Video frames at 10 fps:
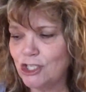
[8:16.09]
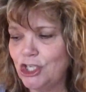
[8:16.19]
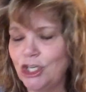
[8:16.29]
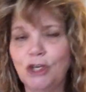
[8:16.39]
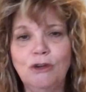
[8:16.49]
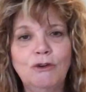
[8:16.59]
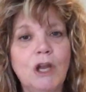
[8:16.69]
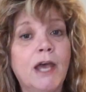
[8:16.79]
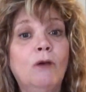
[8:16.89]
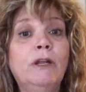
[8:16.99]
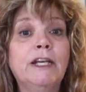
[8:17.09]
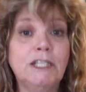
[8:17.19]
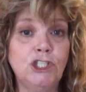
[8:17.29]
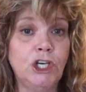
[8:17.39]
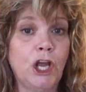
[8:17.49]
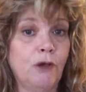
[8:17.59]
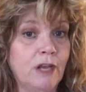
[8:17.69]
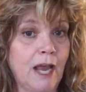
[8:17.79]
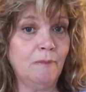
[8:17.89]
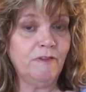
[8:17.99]
She knew, not only did she know
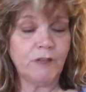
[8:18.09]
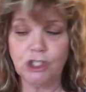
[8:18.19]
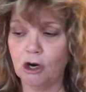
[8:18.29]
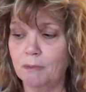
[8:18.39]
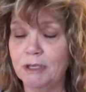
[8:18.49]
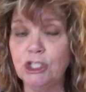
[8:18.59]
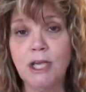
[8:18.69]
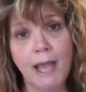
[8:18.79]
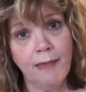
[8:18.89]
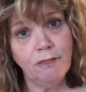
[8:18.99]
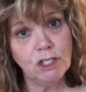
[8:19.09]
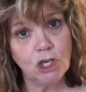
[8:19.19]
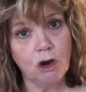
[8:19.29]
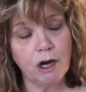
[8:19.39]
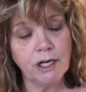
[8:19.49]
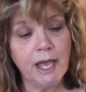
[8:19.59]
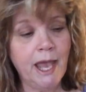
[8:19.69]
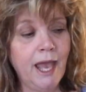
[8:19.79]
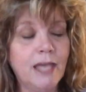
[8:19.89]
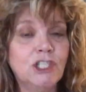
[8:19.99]
the name of the chart, but she had the chart
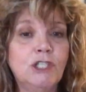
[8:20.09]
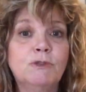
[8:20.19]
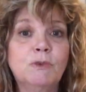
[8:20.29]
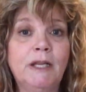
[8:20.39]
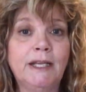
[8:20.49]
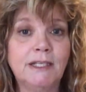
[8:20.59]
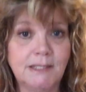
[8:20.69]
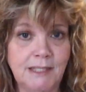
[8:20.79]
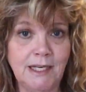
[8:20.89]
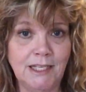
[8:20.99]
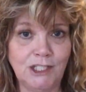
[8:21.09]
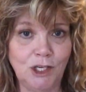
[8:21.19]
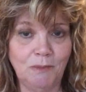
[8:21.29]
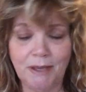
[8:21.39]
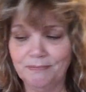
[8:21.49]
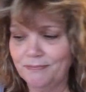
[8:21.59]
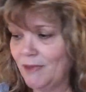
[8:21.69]
and she was willing to send it to me